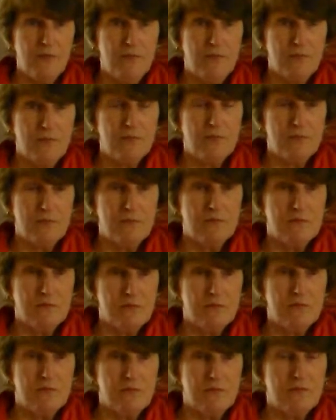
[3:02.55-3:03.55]
Mm-hmm.
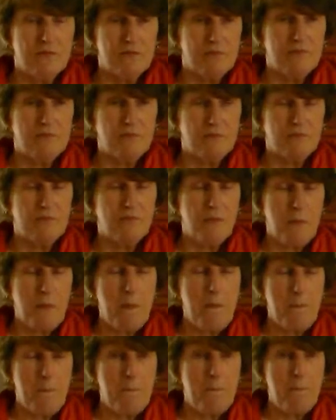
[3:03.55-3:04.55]
Yeah.
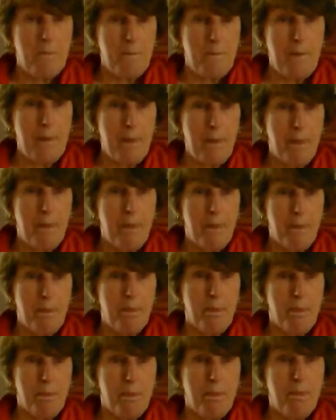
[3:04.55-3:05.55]
Or will
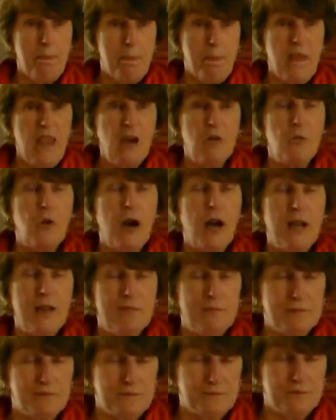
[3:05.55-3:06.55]
come to need in the future. Right. I
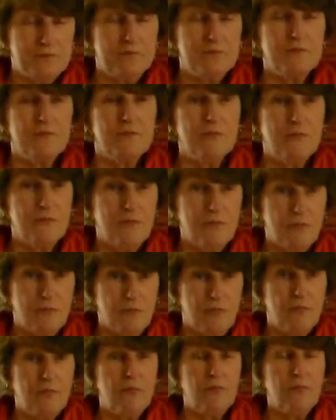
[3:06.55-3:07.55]
don't know what people are
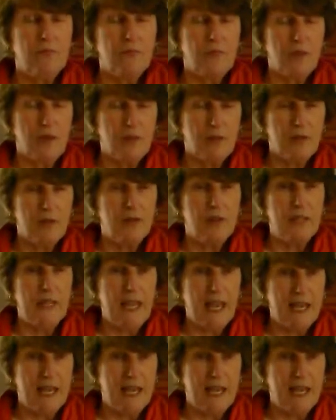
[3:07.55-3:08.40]
going to need at all.